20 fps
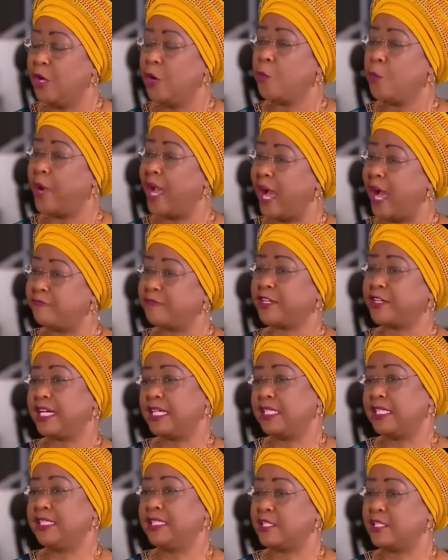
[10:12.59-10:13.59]
where
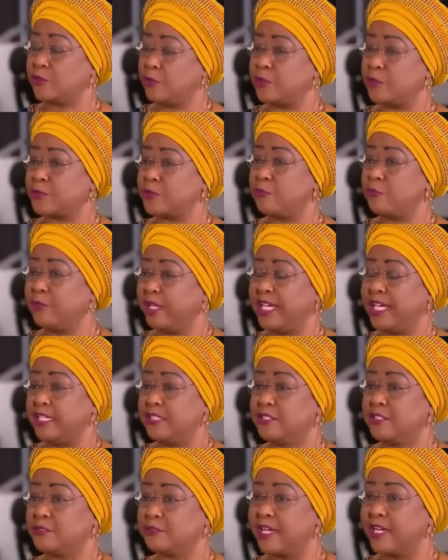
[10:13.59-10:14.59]
African leaders also
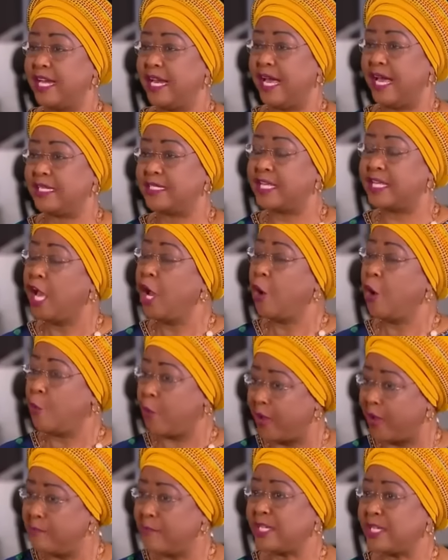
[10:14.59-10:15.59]
begin to realize
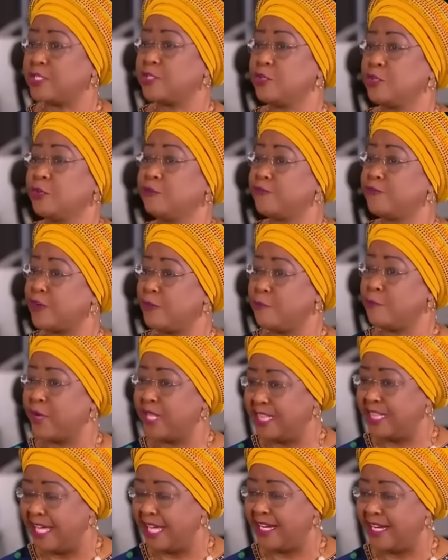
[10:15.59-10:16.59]
we must look from
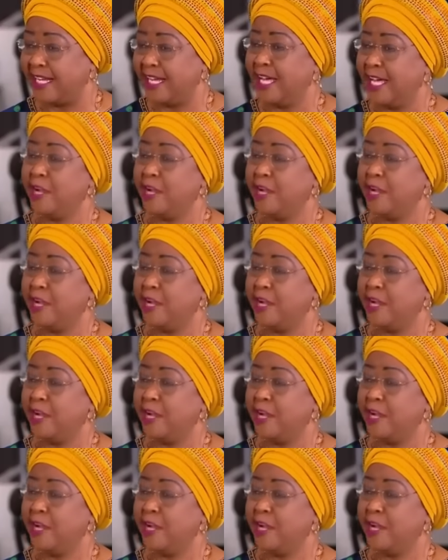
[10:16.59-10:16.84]
within.